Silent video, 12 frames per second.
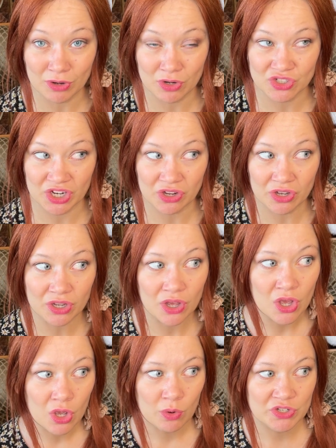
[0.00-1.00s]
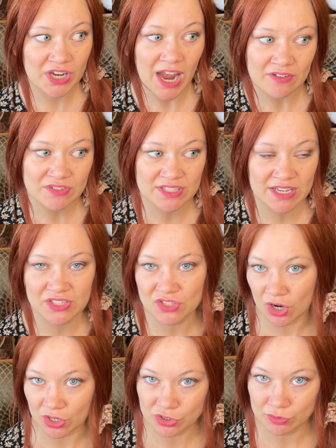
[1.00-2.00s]
crochet hook, which I have to say is
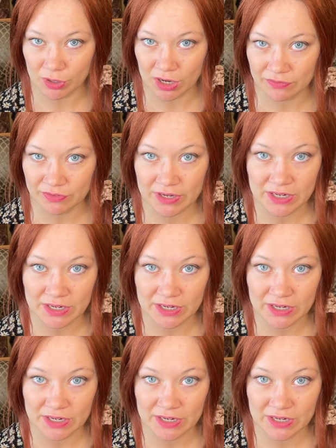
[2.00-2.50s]
not too often.